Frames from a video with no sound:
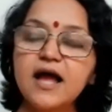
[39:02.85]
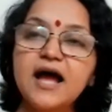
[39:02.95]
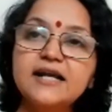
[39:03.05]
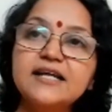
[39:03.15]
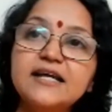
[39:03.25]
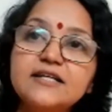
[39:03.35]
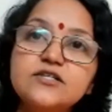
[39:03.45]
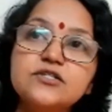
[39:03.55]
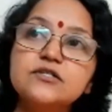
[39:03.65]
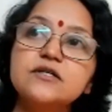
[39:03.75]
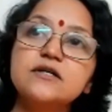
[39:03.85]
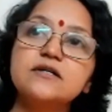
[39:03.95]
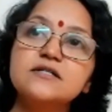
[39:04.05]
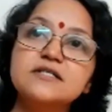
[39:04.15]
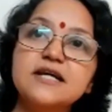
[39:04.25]
And each
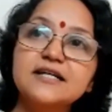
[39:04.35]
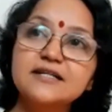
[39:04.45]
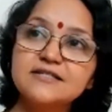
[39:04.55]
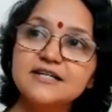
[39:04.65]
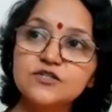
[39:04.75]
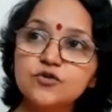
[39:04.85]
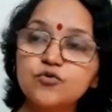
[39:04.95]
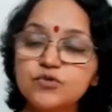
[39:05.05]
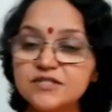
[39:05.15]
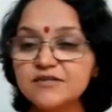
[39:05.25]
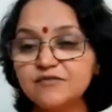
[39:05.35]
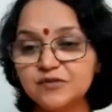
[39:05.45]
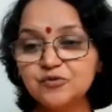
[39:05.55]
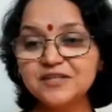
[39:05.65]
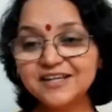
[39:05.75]
state is exclusive
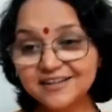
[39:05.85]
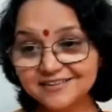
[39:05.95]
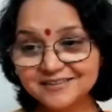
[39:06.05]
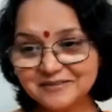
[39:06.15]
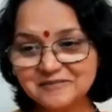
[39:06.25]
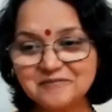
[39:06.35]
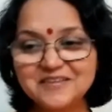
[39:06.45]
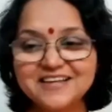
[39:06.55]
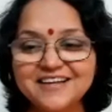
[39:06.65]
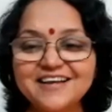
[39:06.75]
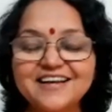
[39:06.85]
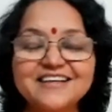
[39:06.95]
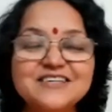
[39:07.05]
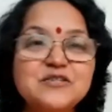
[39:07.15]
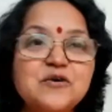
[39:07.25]
to the other.
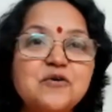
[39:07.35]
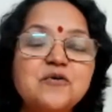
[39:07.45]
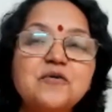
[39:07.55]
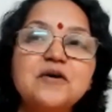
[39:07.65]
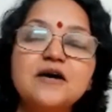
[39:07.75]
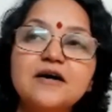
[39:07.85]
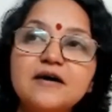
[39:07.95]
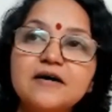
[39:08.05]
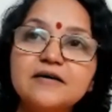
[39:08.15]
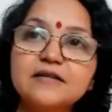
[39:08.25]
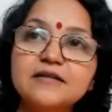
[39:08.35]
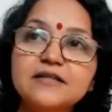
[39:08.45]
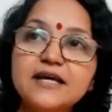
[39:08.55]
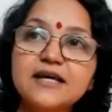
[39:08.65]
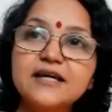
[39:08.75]
So uh,
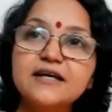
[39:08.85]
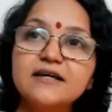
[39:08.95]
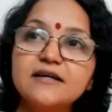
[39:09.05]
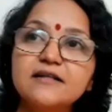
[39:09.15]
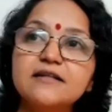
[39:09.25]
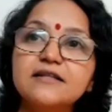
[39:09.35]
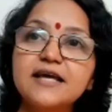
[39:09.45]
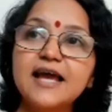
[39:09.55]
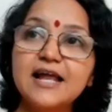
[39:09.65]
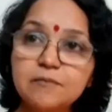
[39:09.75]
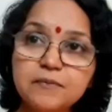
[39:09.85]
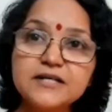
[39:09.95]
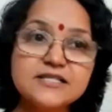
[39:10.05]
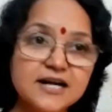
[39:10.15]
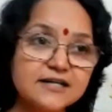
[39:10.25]
they they help
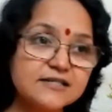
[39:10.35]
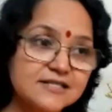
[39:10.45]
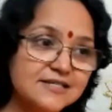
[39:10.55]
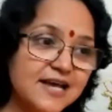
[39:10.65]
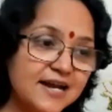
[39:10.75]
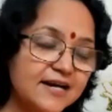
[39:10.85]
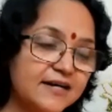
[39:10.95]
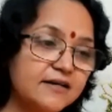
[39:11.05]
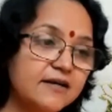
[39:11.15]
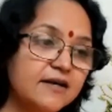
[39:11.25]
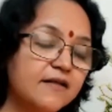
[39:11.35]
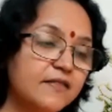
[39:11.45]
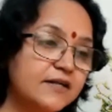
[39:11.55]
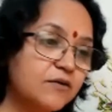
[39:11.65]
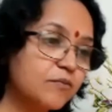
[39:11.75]
us understand
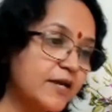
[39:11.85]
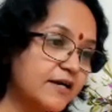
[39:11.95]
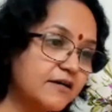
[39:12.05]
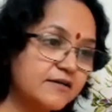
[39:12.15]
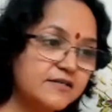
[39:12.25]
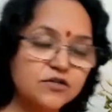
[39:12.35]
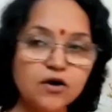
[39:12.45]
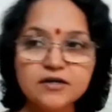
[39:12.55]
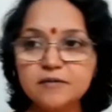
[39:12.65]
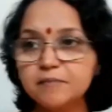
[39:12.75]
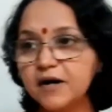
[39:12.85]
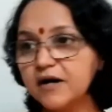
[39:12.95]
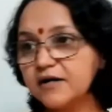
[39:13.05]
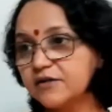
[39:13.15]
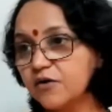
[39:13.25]
that the waker is not a
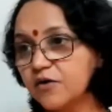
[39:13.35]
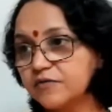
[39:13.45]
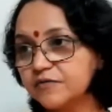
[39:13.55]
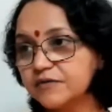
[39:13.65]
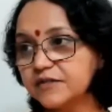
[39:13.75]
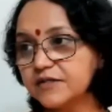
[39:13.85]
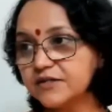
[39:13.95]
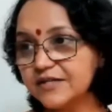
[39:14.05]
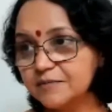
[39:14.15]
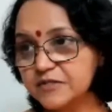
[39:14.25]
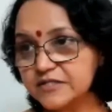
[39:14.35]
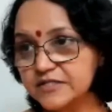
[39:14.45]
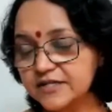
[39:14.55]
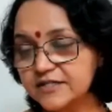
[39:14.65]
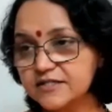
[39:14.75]
part of the dream
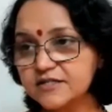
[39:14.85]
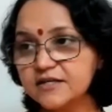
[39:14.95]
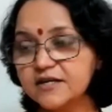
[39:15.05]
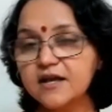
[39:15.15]
state.